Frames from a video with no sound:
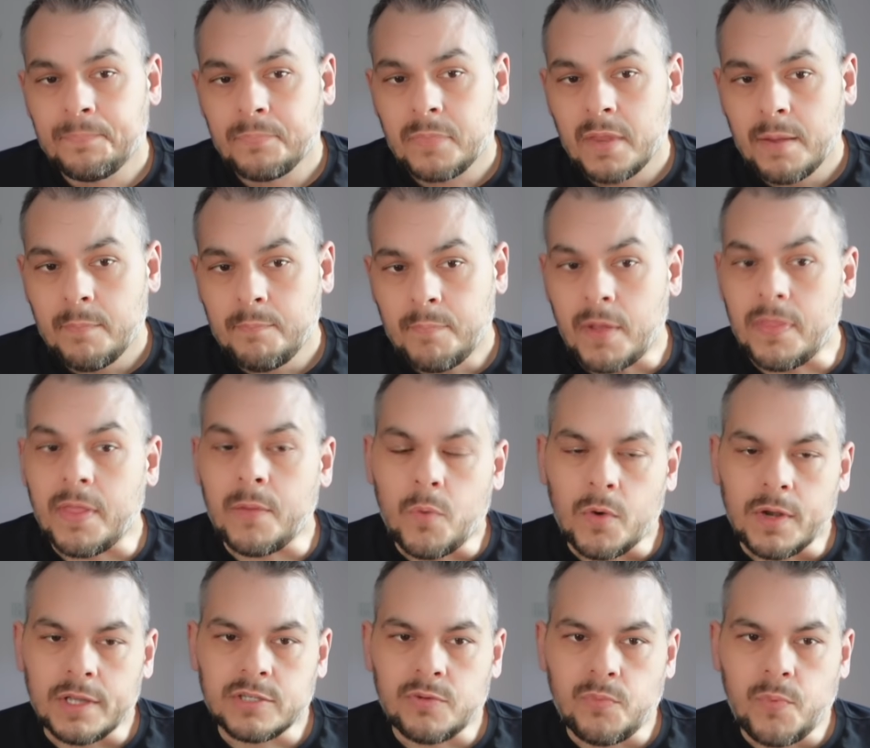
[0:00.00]
But they
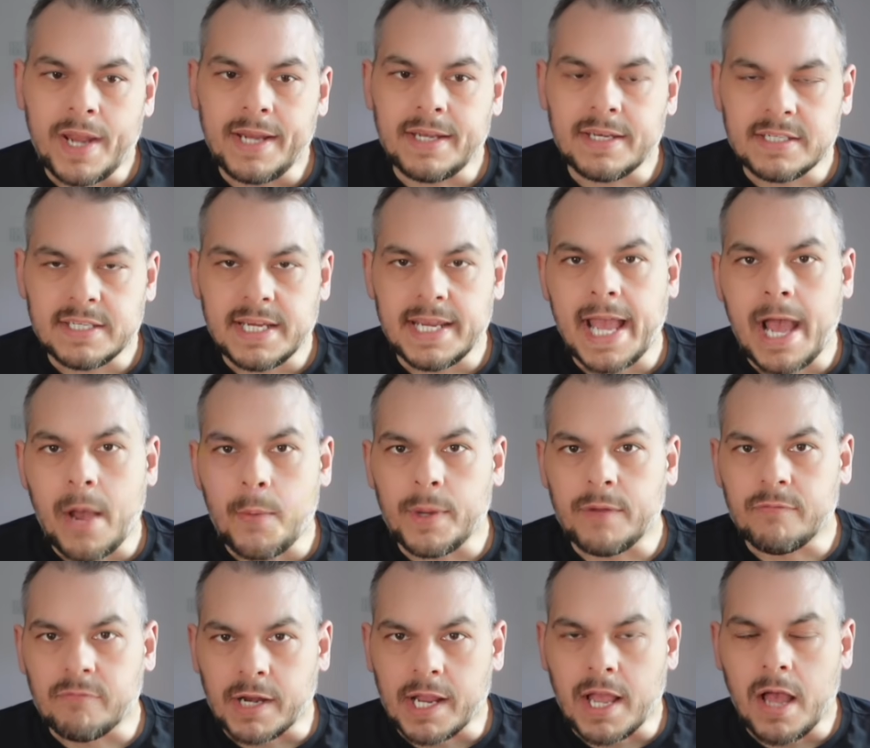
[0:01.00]
wanted to wait to see how he
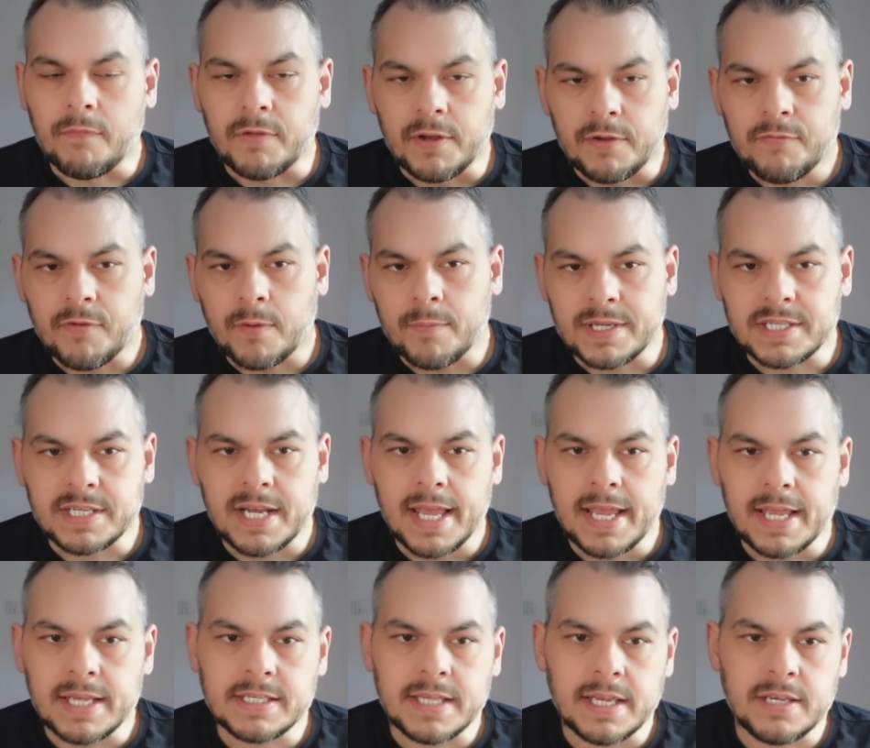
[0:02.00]
recovered from his
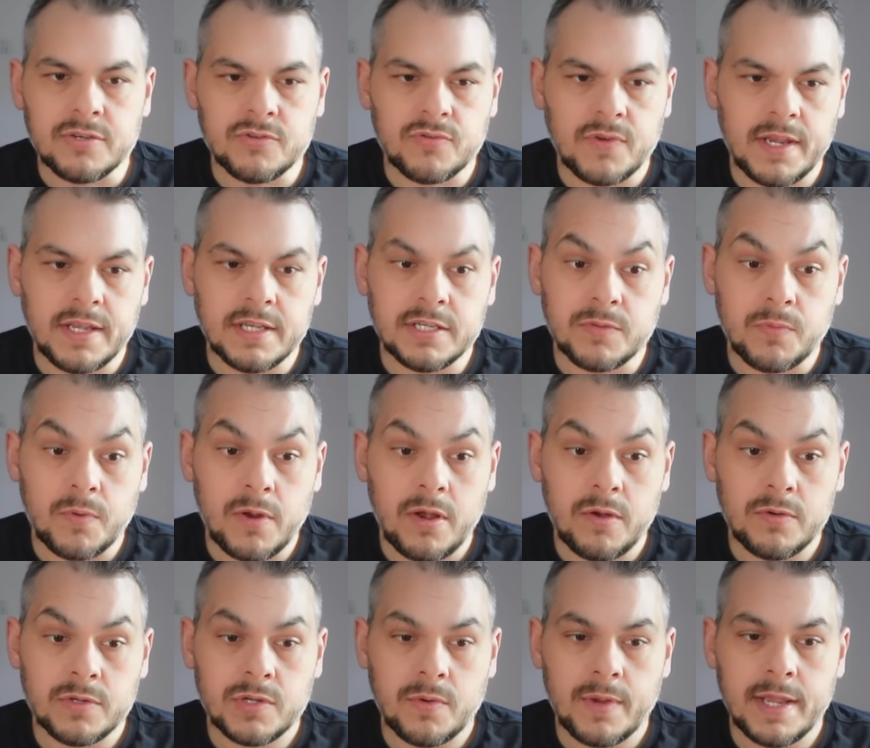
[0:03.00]
latest injury as well.
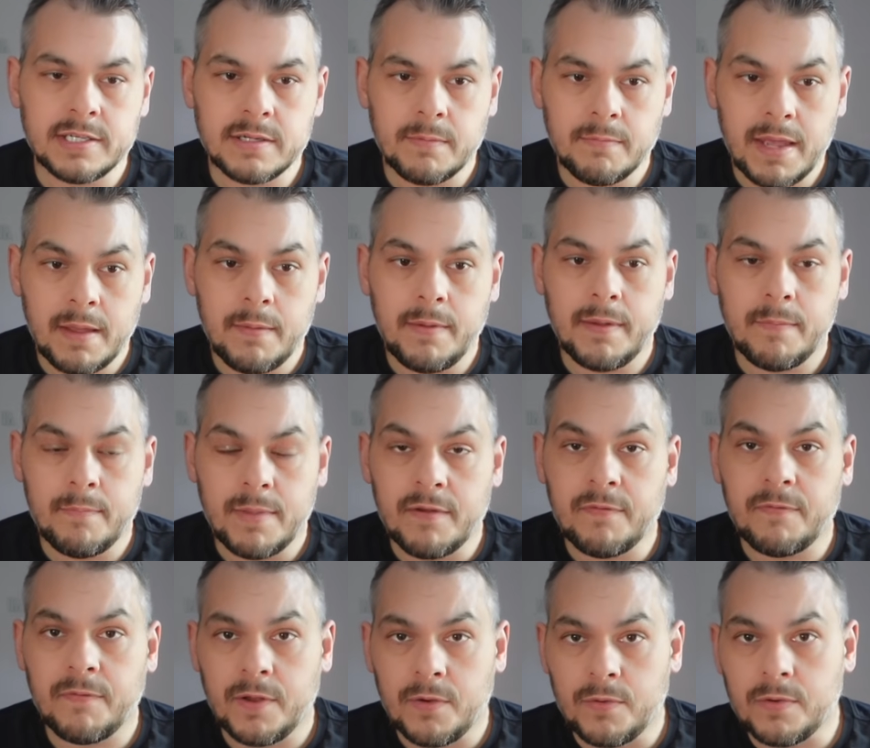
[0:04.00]
So he is maybe a
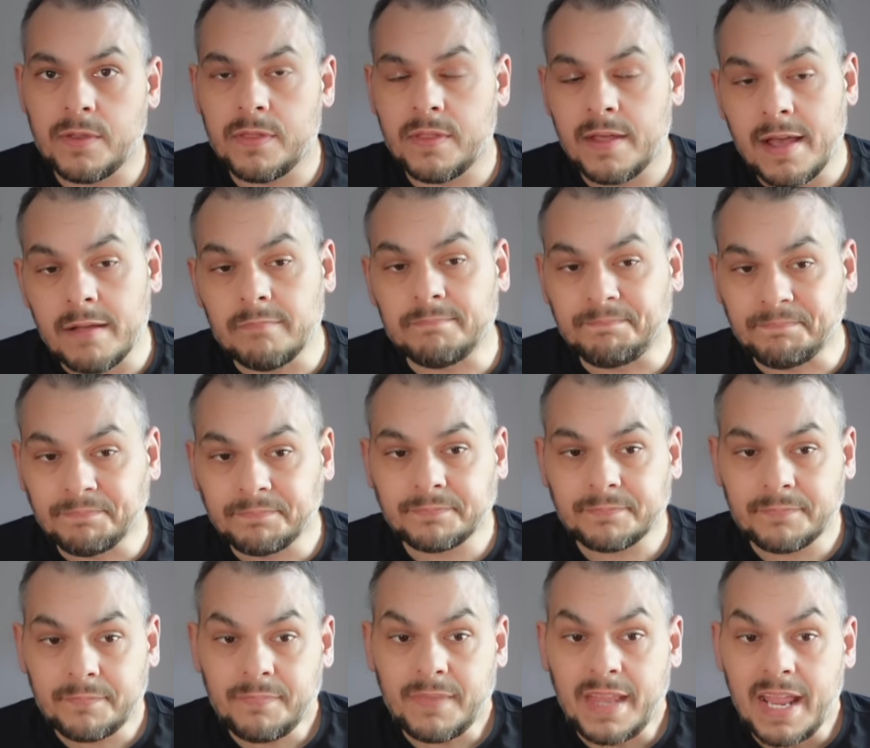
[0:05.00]
midfielder that
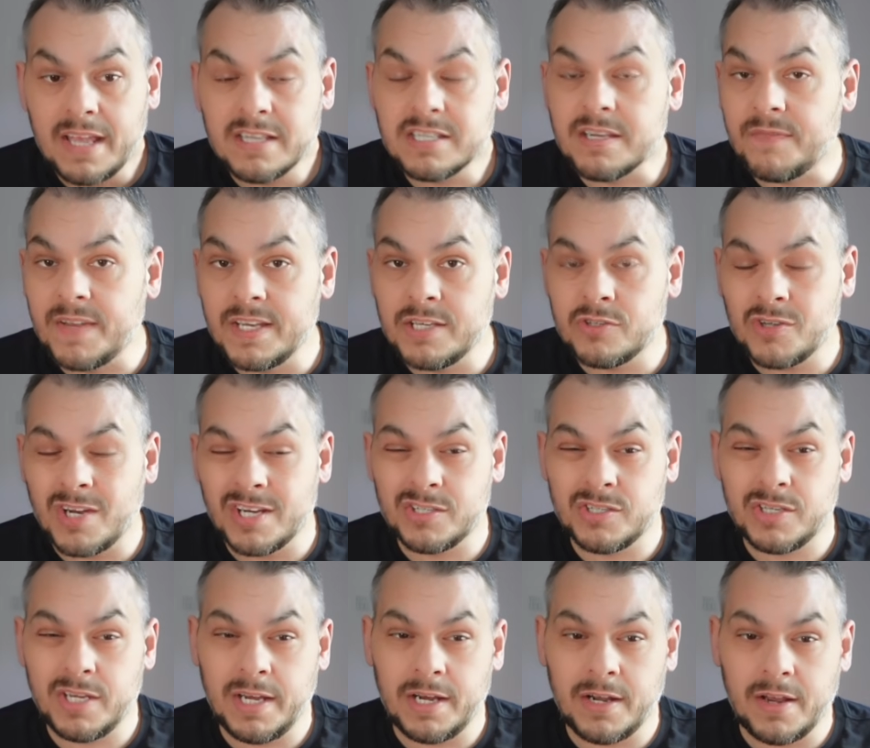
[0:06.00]
is of interest
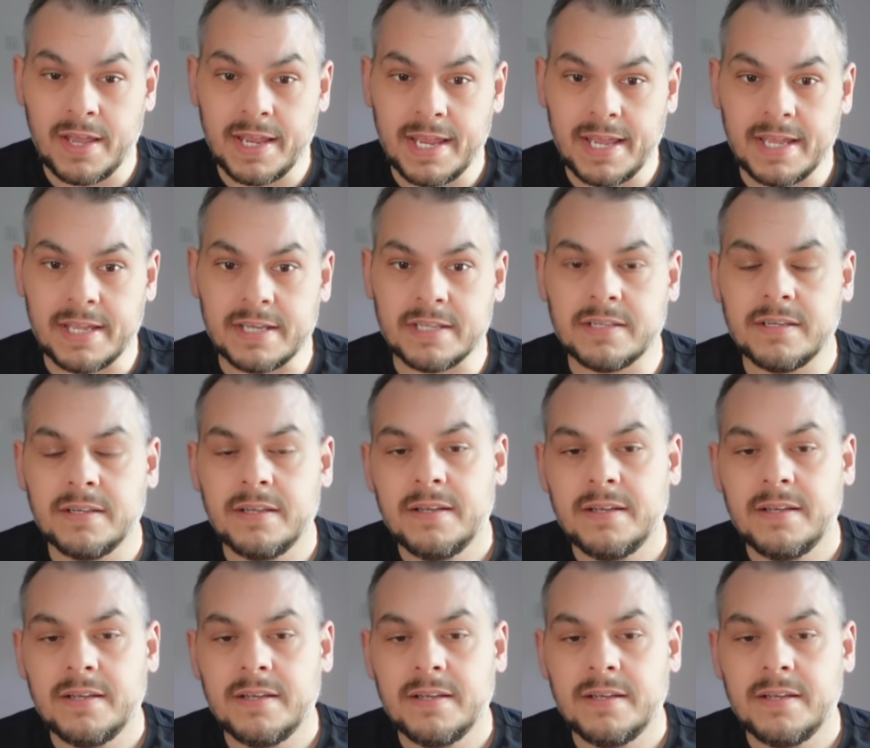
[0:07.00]
to United.